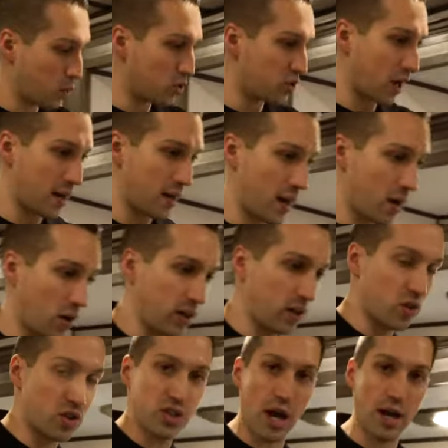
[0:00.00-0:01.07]
booth dinette on
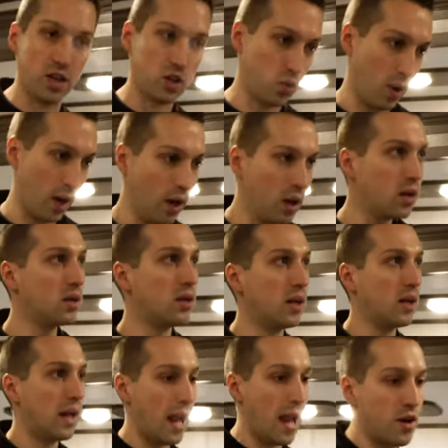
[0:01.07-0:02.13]
either side as well.
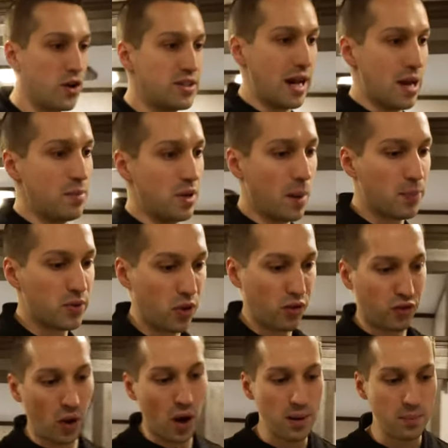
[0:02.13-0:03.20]
Entertainment up at the
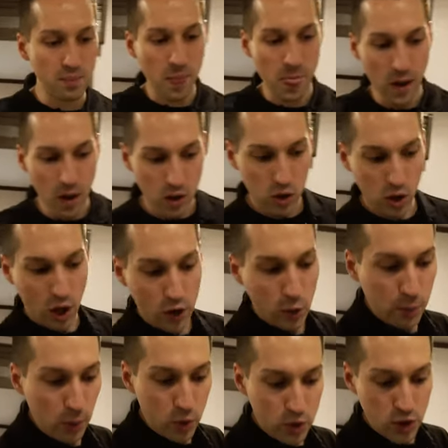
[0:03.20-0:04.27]
front. You got your
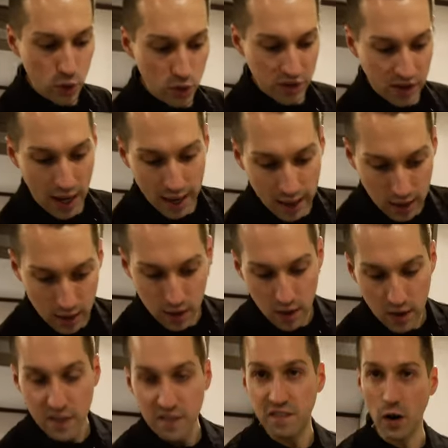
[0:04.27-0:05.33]
Bluetooth deck,
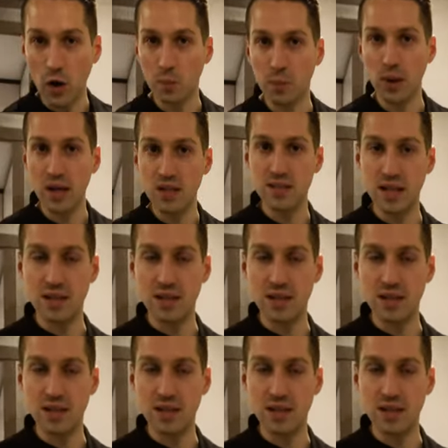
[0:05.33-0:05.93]
fireplace